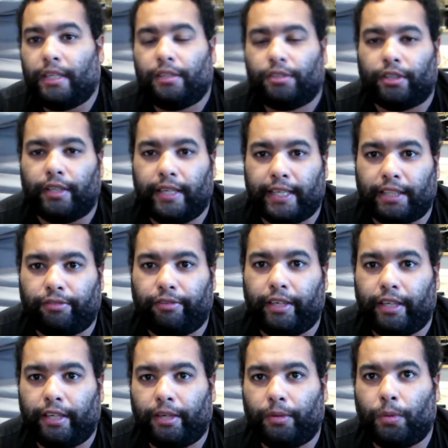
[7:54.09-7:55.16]
So the next
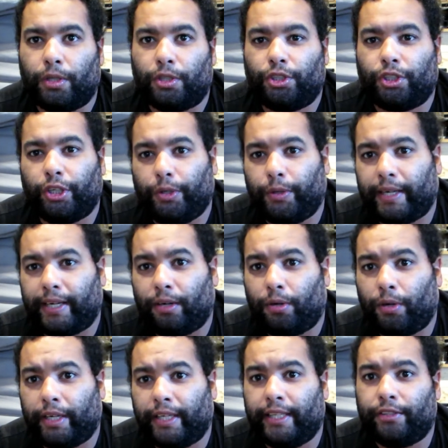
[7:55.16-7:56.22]
video I want to show you how
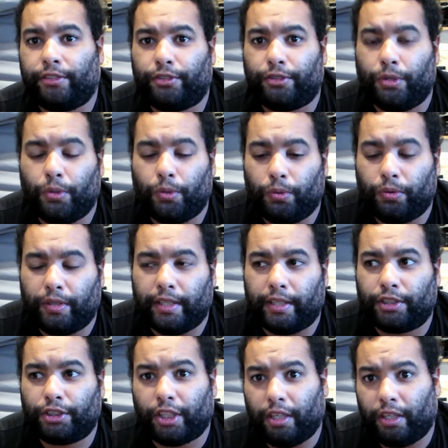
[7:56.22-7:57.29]
I installed the
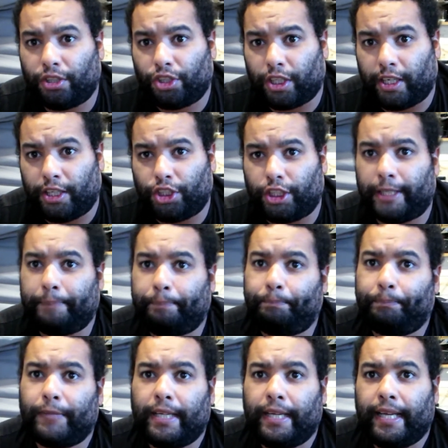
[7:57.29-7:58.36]
solar charger,
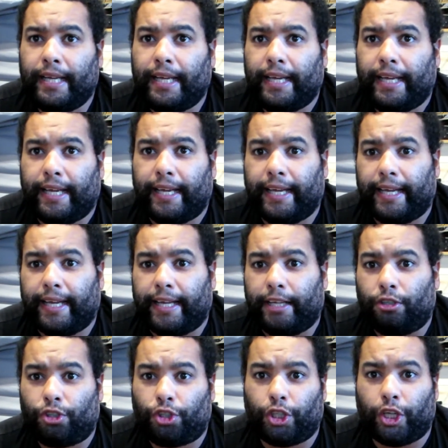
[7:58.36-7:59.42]

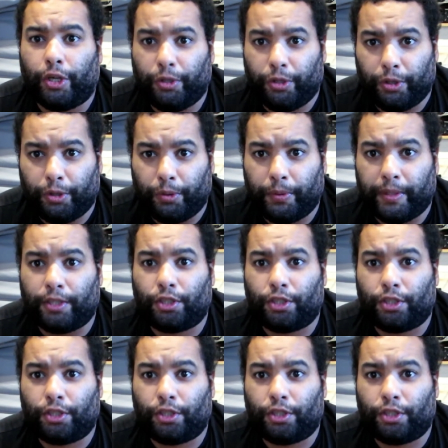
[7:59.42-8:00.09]
and show you it